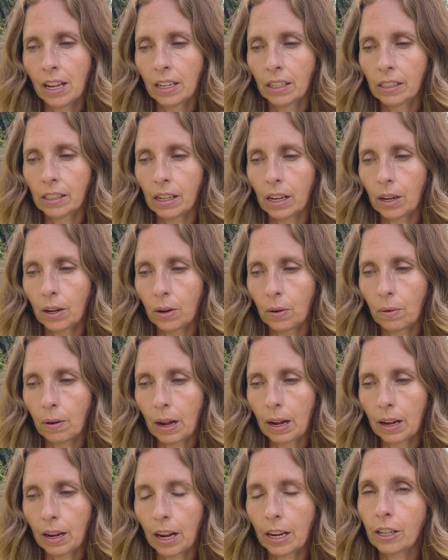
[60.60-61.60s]
so
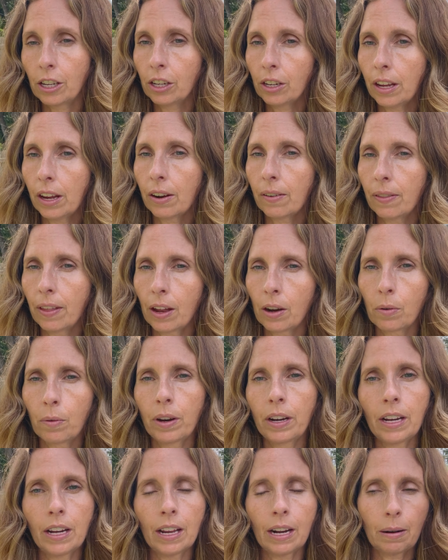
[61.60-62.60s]
I took care of that
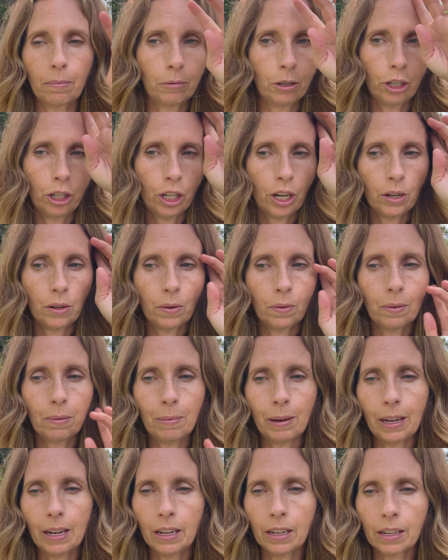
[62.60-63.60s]
already, and I'm going to show you in a
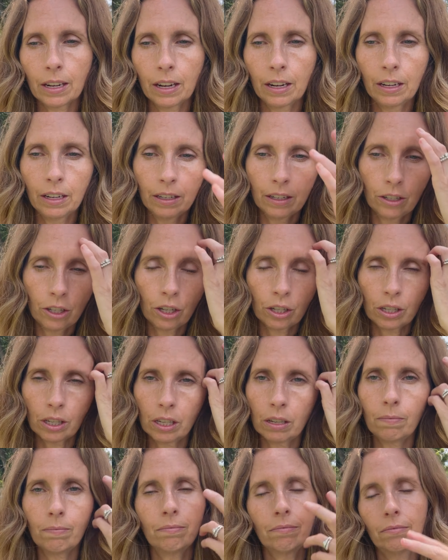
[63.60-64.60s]
minute
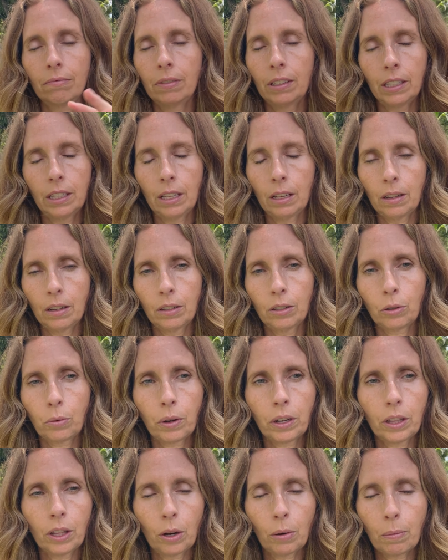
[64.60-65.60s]
just the
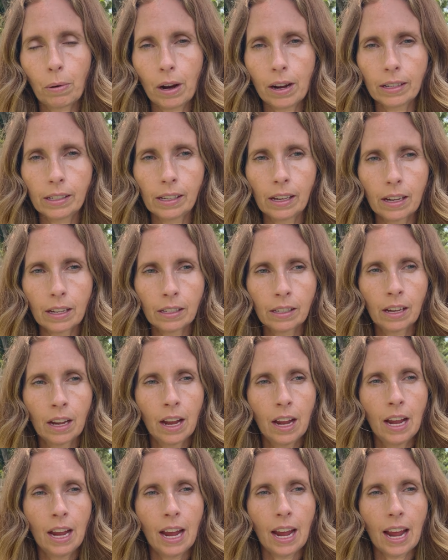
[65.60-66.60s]
quick little process.
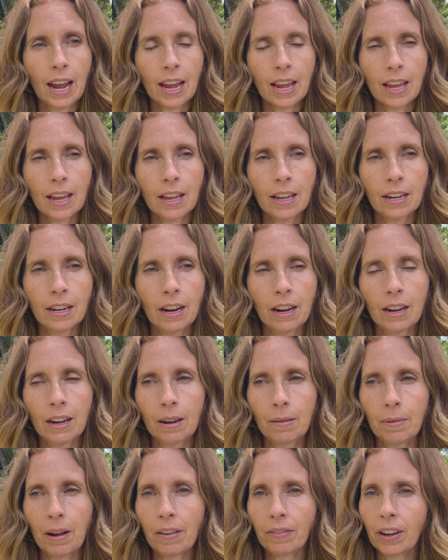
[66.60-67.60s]
And
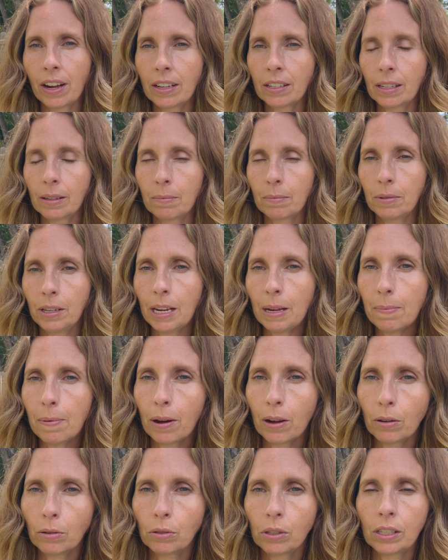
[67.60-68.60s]
I've got some
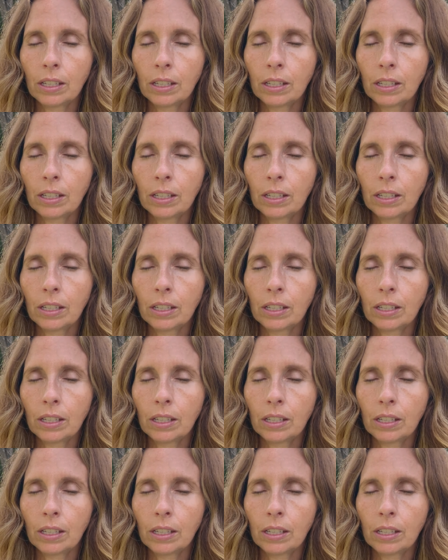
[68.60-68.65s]
T-posts,